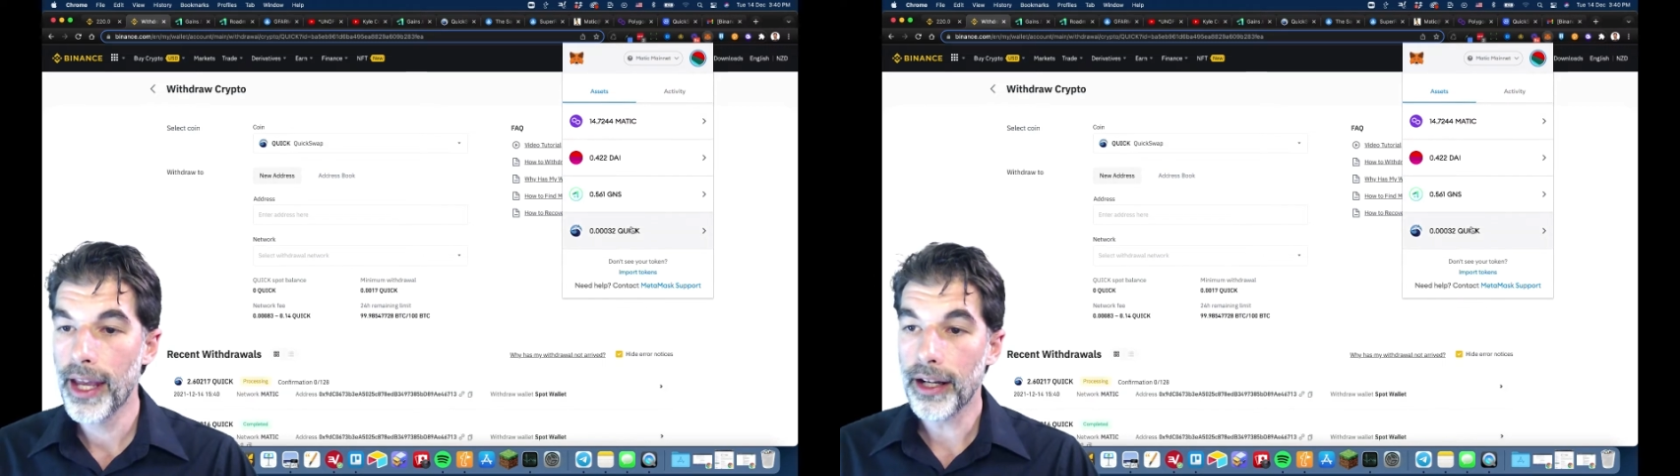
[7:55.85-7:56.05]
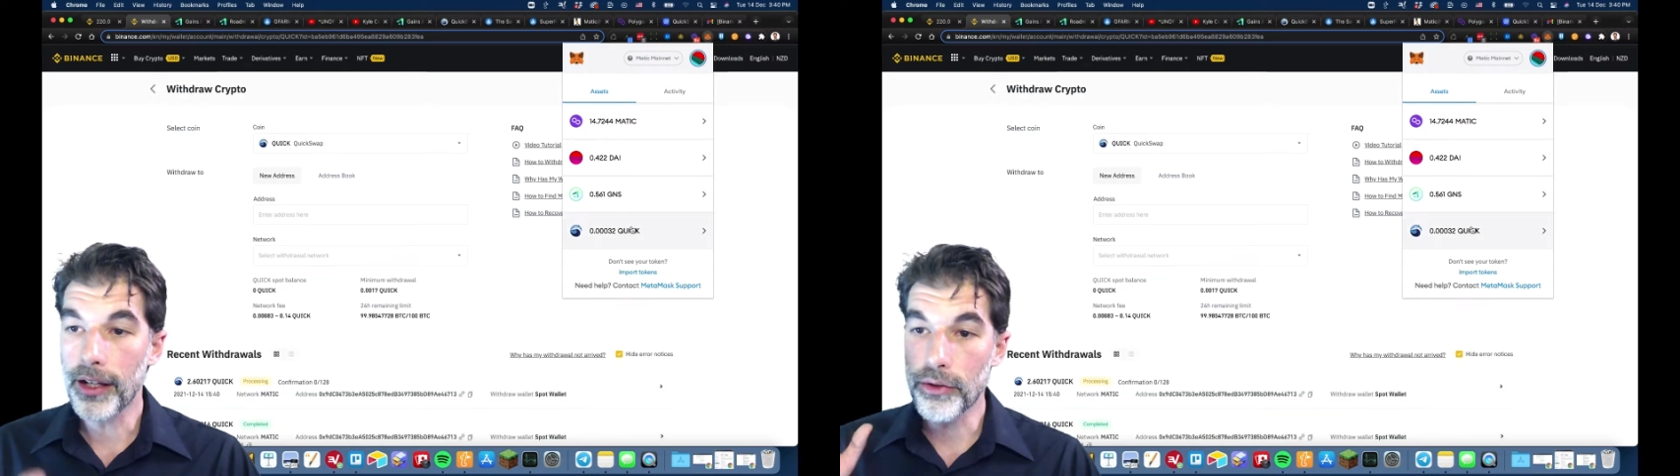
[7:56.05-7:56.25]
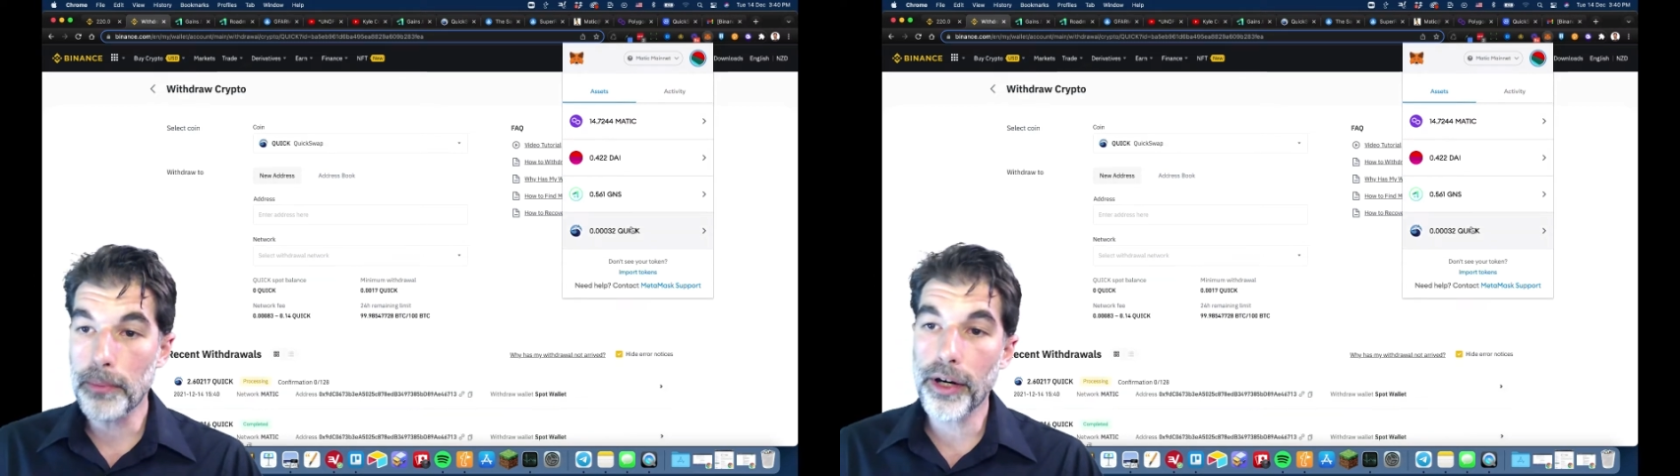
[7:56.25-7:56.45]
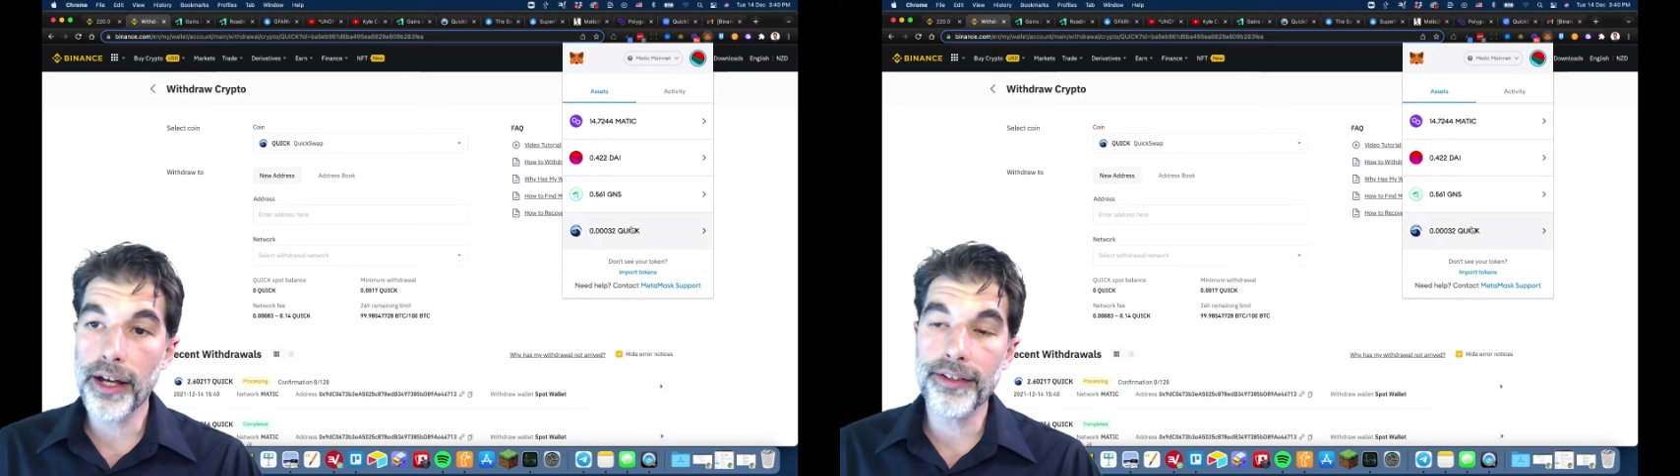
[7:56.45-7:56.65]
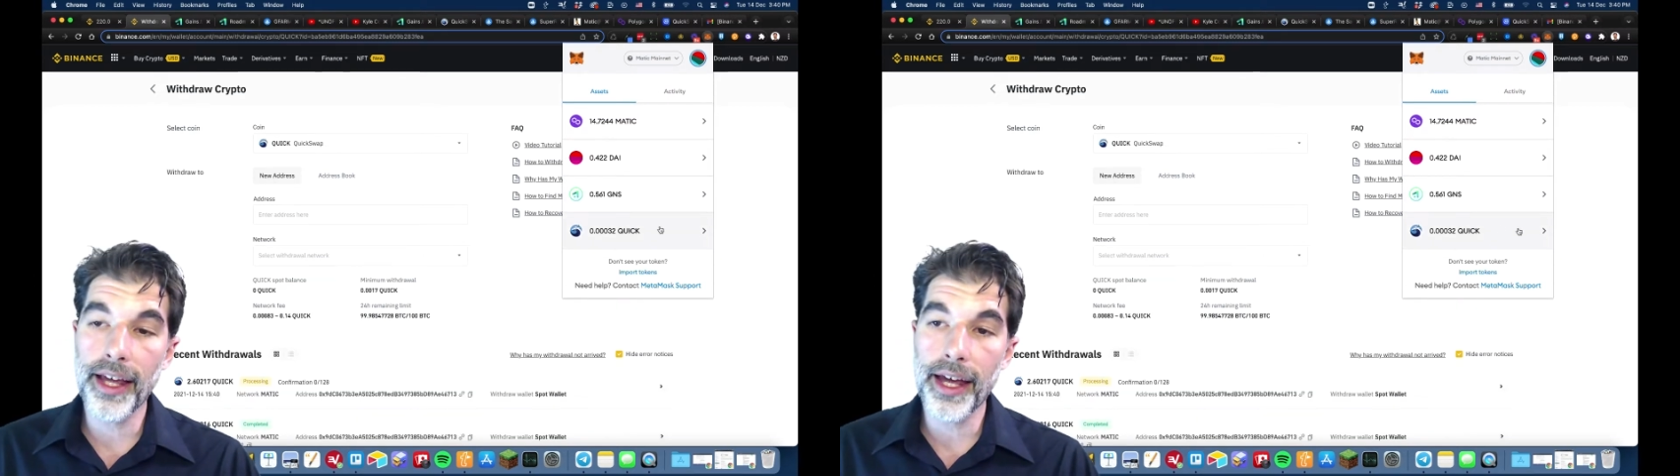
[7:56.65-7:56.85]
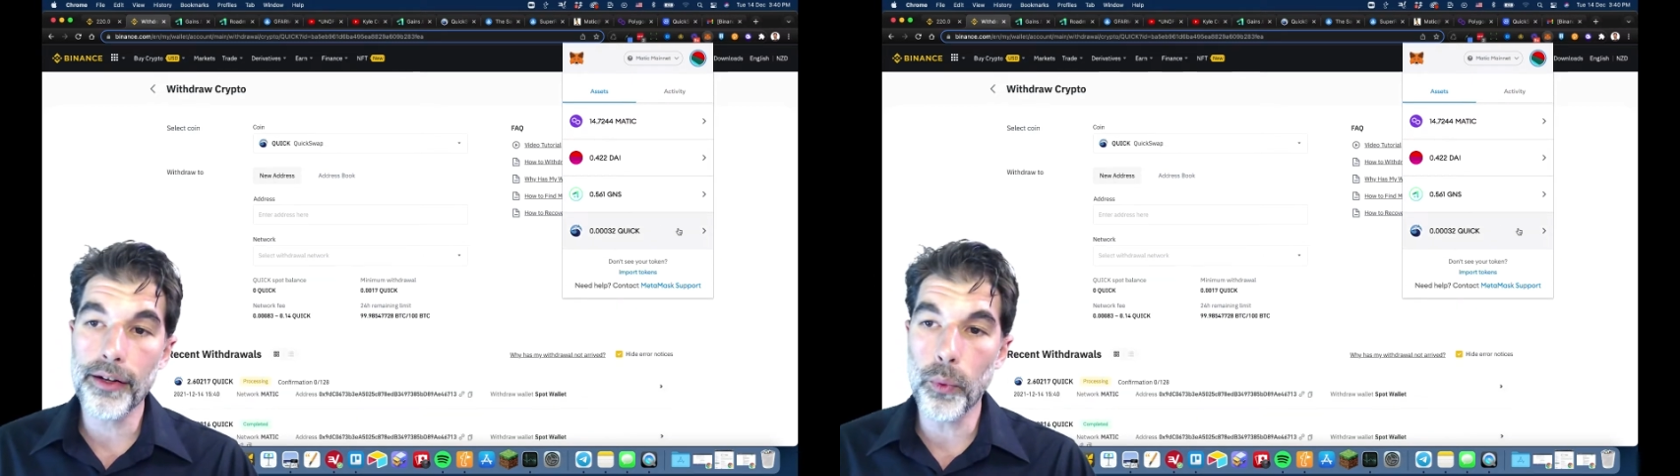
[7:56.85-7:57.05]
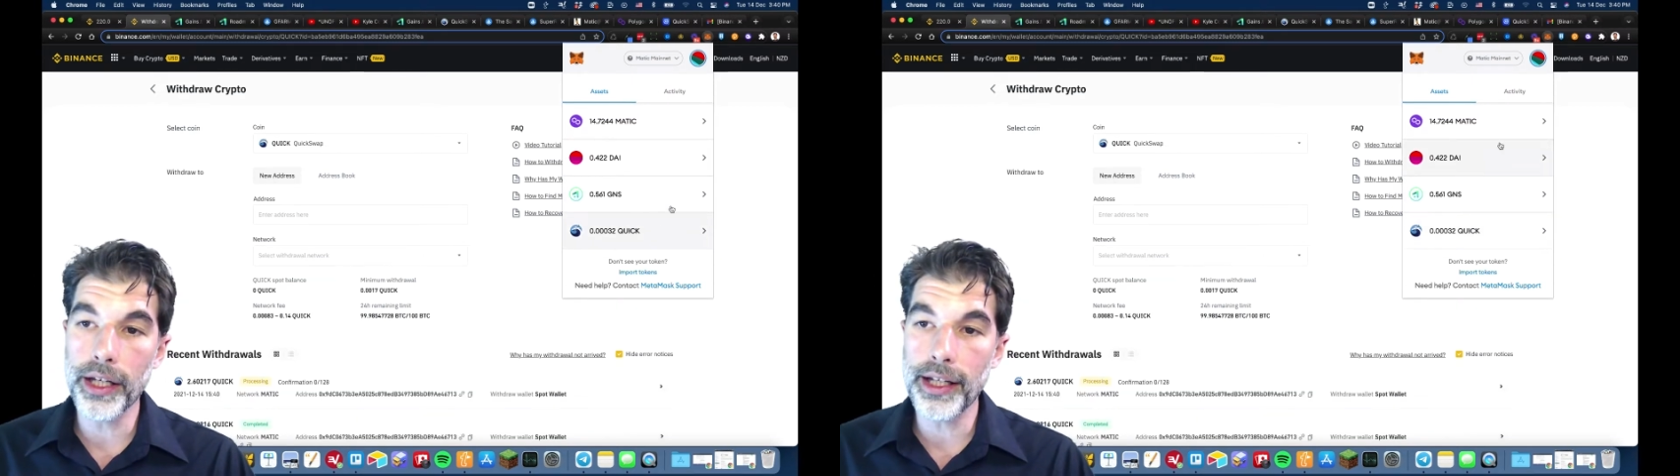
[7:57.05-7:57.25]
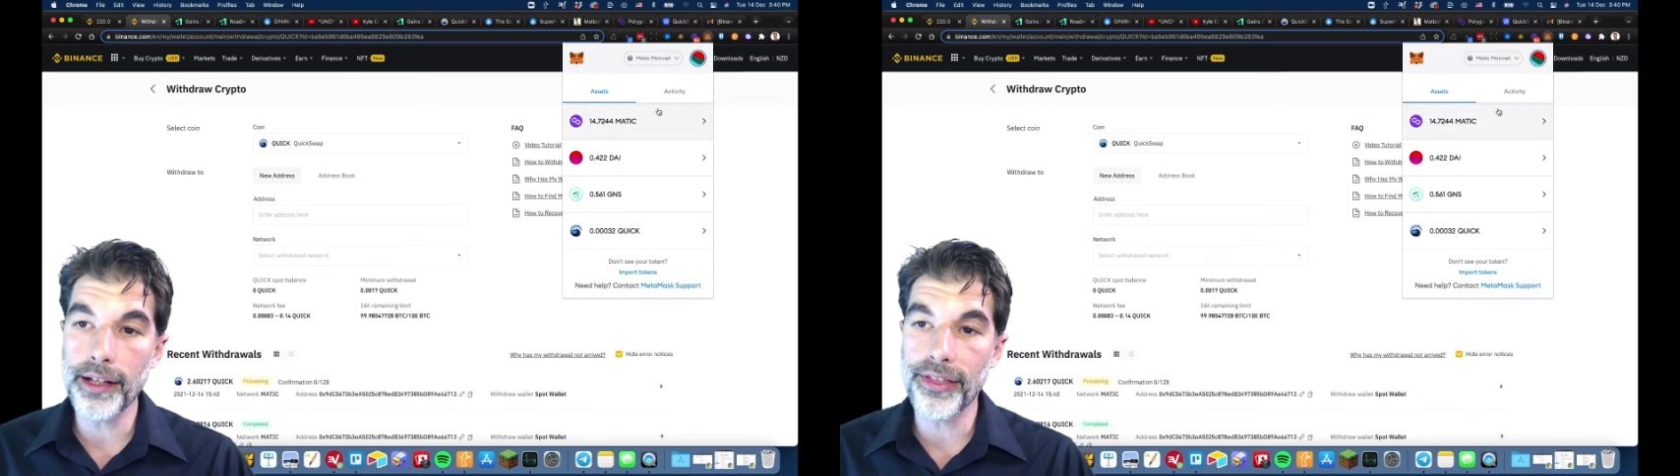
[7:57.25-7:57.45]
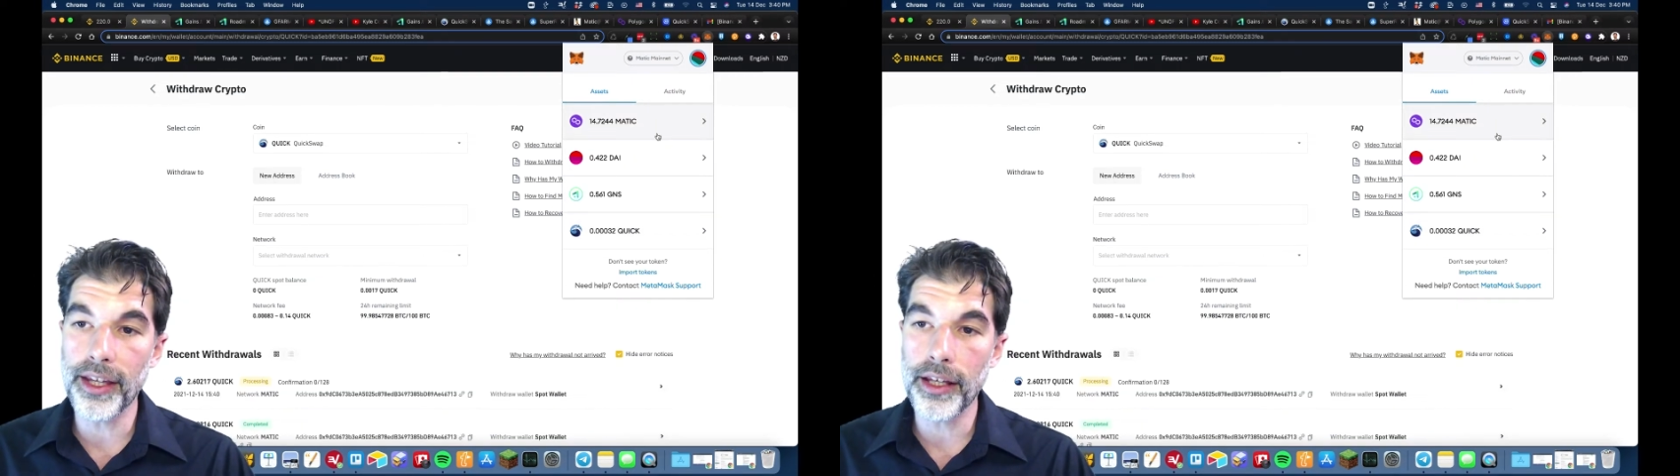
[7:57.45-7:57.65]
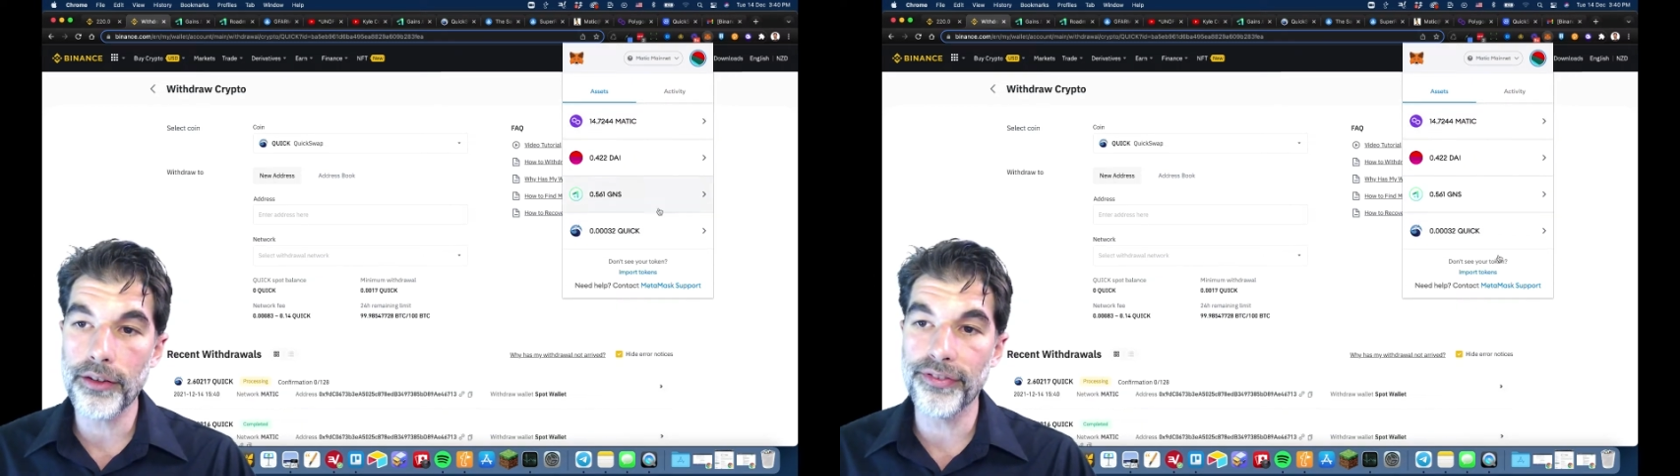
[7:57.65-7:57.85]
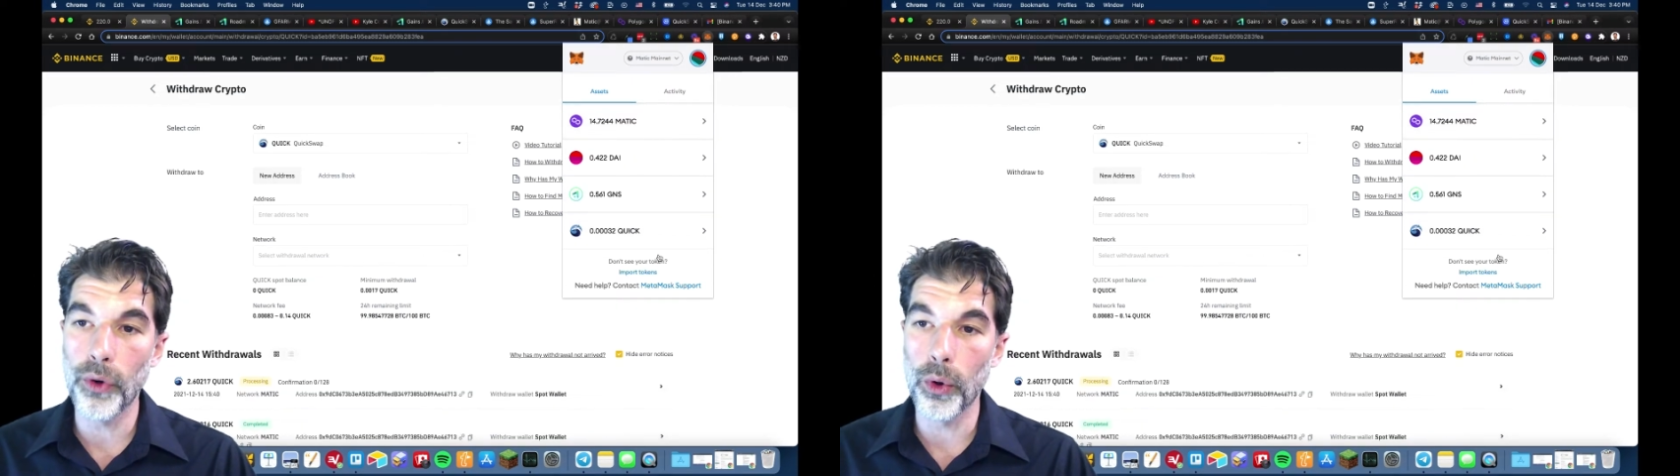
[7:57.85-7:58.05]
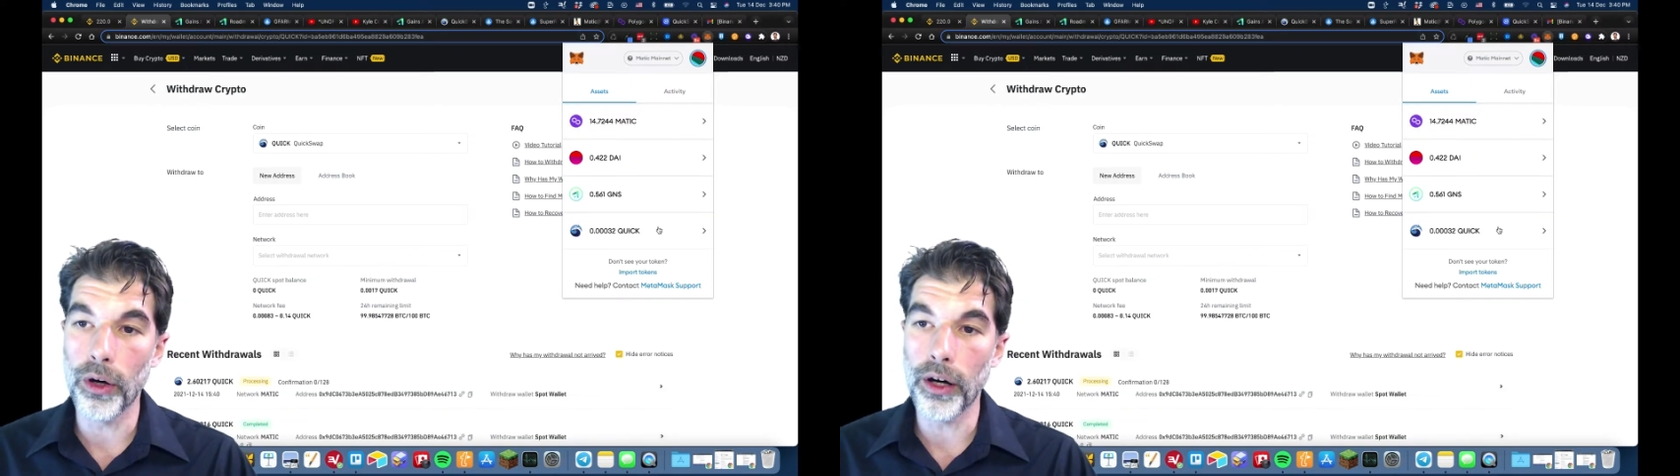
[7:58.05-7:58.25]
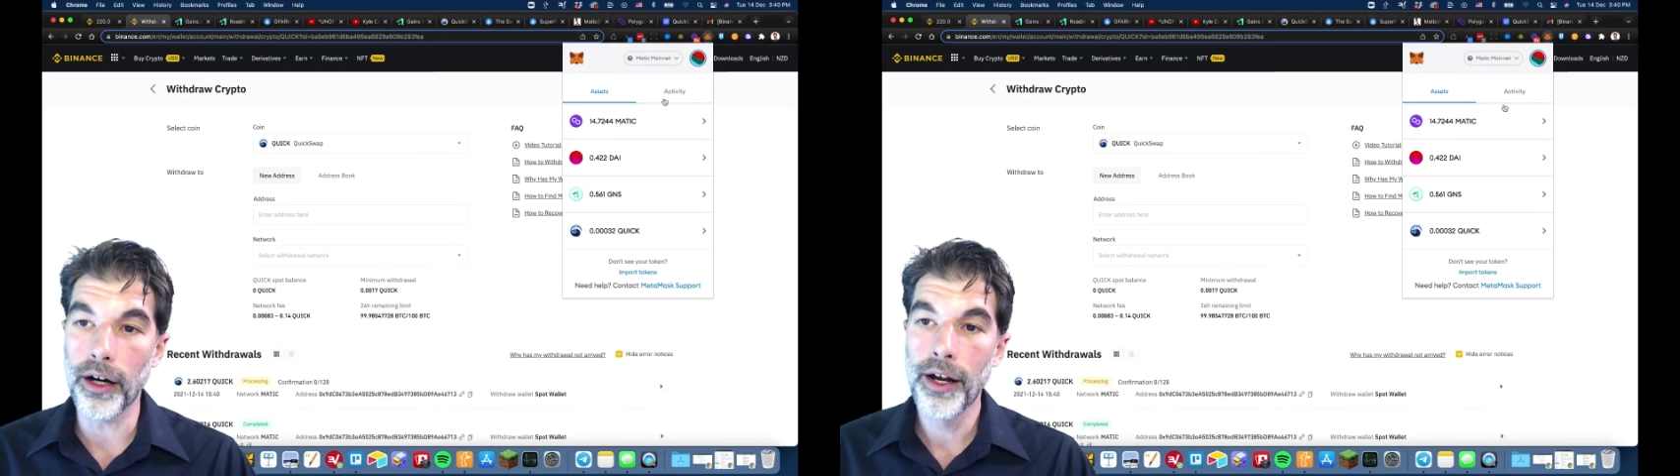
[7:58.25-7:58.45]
Now, you remember I said we need these four.